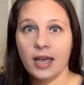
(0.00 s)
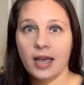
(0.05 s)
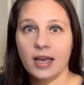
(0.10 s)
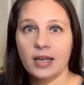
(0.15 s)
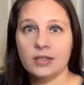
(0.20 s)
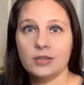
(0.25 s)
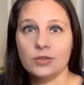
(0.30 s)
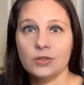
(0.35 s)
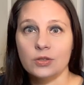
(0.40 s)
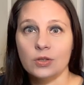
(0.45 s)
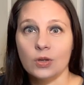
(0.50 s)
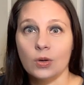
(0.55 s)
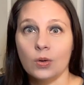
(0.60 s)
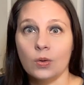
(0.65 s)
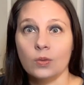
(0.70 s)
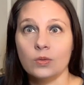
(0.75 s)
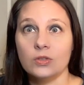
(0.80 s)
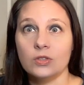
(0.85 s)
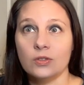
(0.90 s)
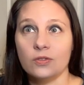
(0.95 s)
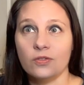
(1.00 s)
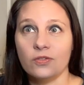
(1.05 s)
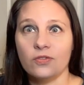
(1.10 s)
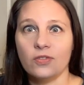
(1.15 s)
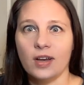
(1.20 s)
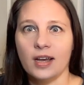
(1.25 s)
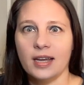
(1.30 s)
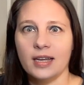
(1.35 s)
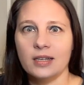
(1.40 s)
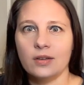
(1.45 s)
And so to
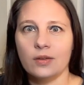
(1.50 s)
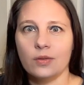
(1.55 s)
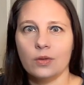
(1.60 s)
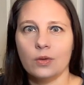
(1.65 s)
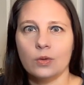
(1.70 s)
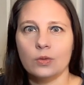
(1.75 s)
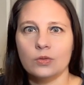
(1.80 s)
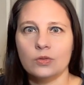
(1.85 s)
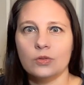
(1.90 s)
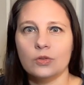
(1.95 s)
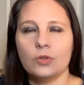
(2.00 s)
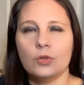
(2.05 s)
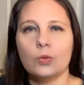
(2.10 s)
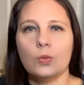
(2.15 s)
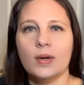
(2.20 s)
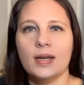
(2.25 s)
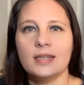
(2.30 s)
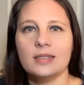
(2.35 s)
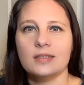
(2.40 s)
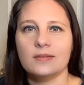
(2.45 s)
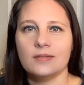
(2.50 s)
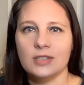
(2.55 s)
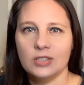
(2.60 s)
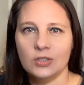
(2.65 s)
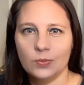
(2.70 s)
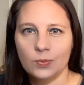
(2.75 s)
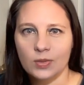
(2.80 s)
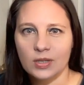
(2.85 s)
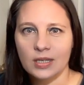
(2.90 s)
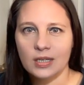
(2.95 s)
find those new ways of
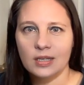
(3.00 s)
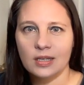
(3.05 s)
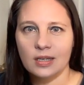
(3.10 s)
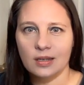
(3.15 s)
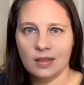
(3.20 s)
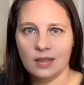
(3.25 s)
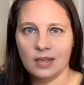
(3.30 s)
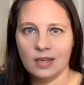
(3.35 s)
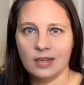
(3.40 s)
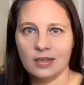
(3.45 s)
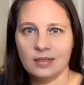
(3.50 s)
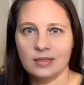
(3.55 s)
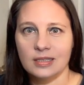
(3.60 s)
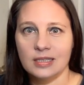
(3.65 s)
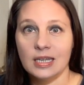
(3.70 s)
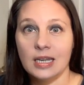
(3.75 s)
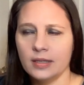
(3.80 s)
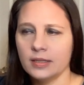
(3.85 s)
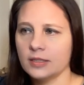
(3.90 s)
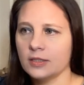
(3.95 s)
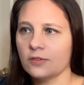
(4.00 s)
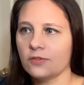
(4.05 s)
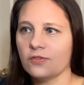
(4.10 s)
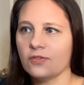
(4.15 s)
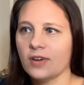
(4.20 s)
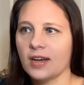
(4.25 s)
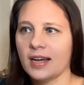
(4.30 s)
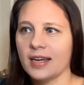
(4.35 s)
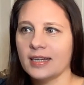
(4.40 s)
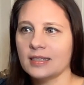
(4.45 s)
explaining things, to
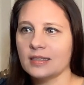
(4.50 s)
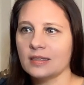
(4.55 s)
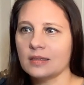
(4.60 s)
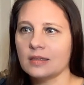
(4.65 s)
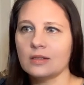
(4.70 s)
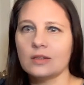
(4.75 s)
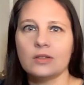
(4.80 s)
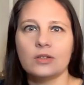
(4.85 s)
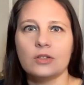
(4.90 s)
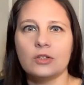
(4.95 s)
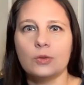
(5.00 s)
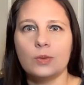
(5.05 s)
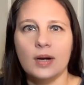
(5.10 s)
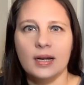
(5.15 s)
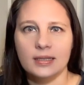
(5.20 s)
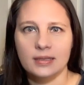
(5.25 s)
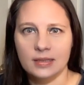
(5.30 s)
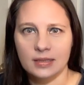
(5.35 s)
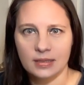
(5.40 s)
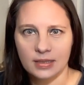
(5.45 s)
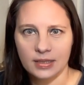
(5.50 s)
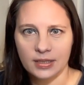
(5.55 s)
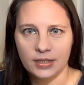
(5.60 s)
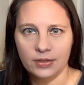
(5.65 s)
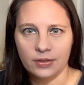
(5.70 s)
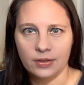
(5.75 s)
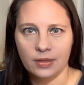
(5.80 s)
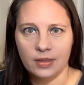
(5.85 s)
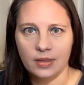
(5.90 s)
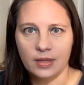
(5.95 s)
find little nuances
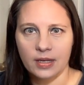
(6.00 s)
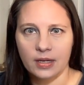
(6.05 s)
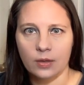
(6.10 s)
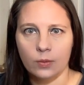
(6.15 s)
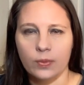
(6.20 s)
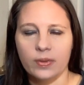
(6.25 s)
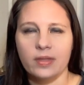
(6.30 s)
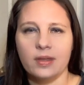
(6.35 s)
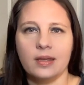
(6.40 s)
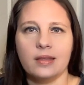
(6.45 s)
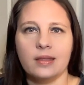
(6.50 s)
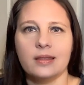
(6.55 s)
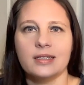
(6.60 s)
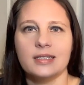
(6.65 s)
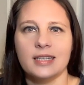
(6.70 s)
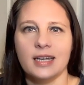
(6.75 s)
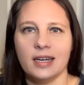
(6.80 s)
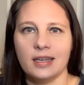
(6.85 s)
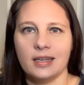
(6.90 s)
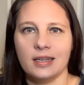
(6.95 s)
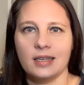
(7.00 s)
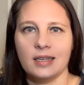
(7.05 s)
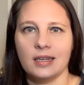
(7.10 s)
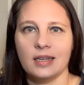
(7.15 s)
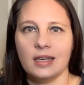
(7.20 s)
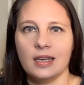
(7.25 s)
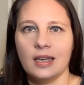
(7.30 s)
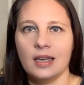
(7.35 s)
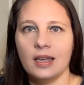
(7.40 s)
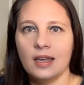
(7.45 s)
here and there within the
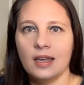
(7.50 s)
technique,